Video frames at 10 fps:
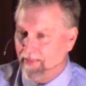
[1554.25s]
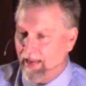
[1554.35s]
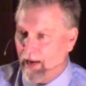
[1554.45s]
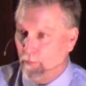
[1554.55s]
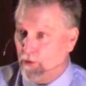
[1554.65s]

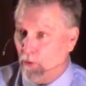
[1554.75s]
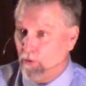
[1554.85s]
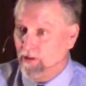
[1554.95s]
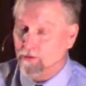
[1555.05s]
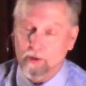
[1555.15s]
And we're
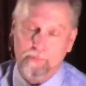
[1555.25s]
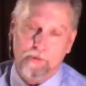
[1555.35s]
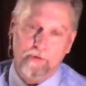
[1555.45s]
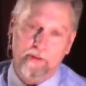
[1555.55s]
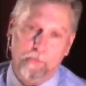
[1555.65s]
told in
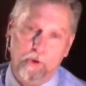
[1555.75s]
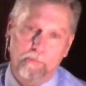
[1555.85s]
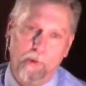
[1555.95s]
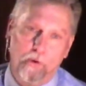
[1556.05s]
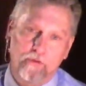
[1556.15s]
Scripture that the
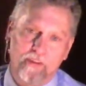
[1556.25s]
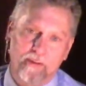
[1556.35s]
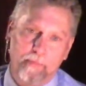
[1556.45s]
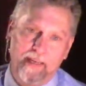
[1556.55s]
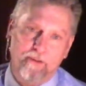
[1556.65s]
word
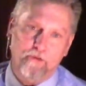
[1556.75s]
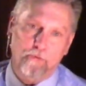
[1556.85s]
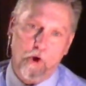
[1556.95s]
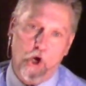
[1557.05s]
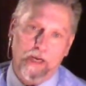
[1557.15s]
Moses means
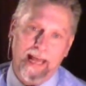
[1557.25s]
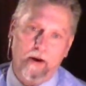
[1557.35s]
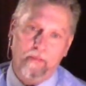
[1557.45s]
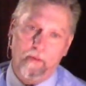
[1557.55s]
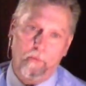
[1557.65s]
drawn
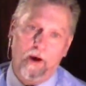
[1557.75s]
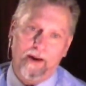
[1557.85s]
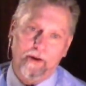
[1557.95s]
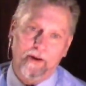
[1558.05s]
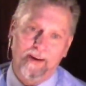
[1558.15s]
out of the
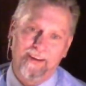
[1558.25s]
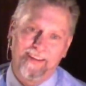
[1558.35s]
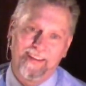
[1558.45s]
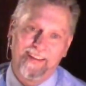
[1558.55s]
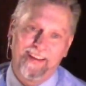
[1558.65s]
water.
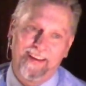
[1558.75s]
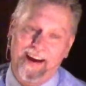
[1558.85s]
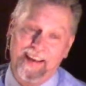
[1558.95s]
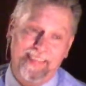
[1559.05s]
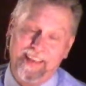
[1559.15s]

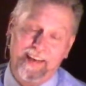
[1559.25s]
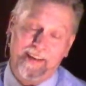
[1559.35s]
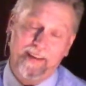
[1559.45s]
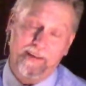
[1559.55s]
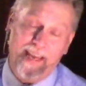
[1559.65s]
I
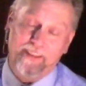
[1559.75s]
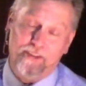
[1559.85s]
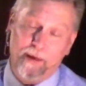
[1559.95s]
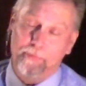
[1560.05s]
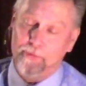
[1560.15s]
think
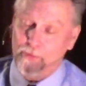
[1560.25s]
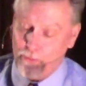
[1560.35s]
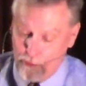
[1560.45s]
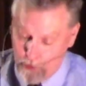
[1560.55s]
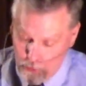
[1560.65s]
Hatshepsut
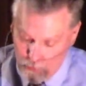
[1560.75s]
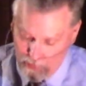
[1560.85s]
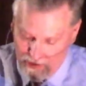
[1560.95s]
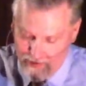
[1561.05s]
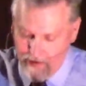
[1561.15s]

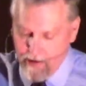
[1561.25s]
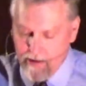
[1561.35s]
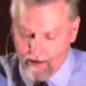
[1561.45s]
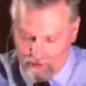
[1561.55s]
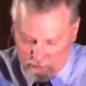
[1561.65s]
knew
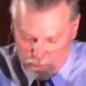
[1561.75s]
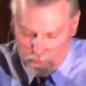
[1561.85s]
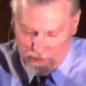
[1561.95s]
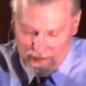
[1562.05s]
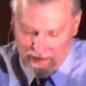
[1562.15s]
the
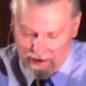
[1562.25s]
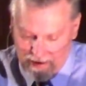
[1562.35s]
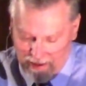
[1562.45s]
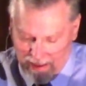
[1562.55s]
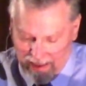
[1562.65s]
story,
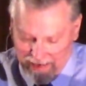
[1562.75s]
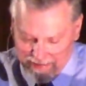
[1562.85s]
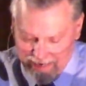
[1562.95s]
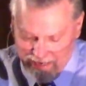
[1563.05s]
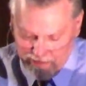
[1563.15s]

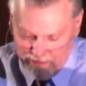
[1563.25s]
and yet